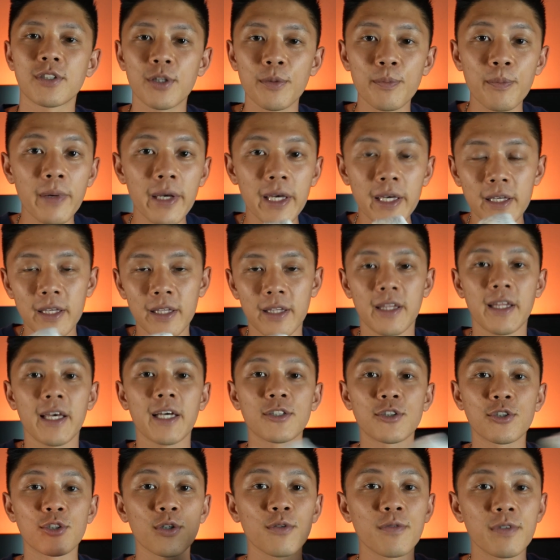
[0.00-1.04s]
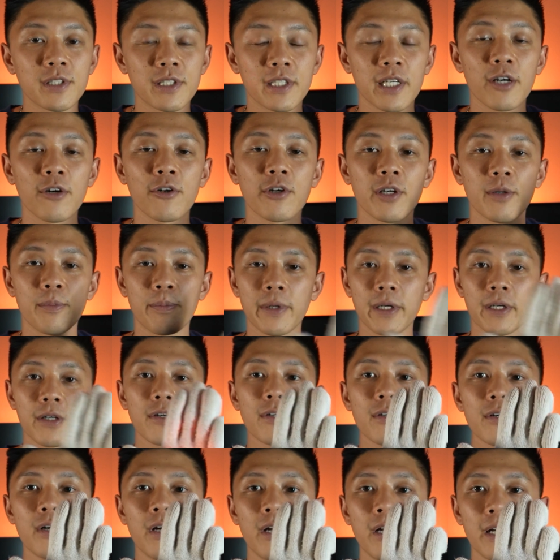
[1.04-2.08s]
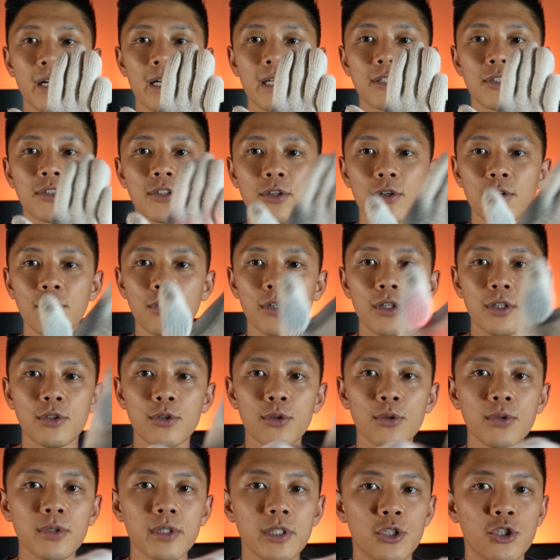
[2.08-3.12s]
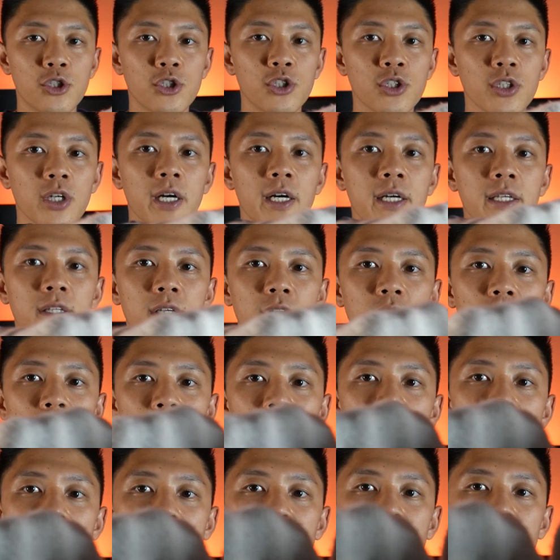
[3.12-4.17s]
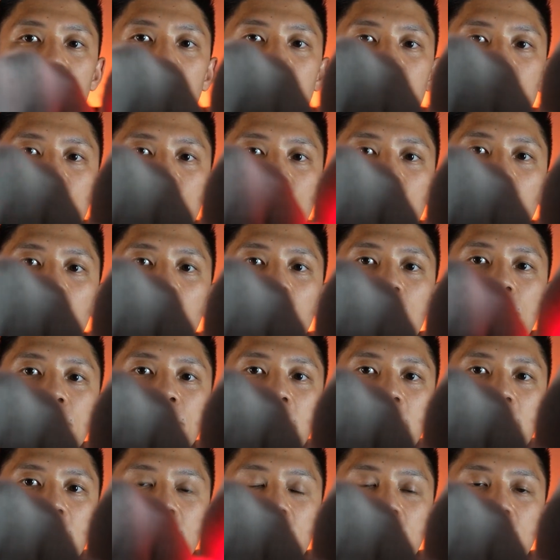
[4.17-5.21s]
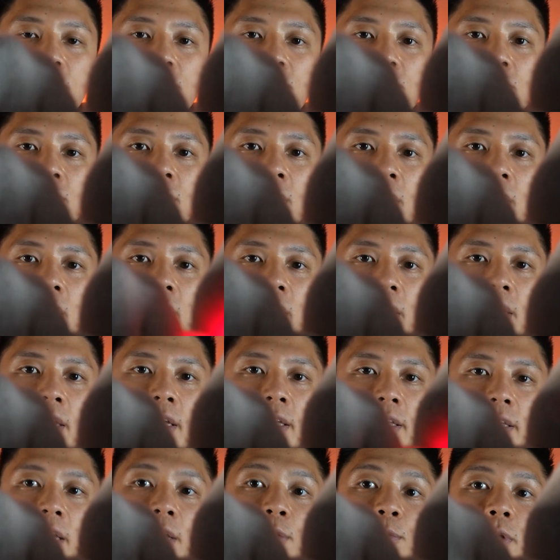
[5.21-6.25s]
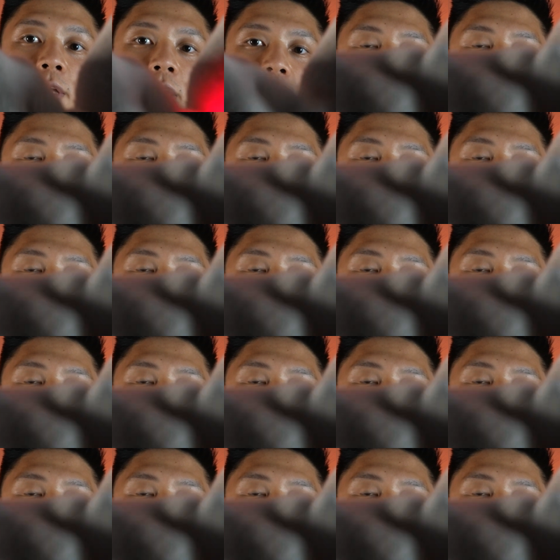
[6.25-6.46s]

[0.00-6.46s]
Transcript: to make that surface area bigger, and so you could totally shine the light along the palm like this, and that way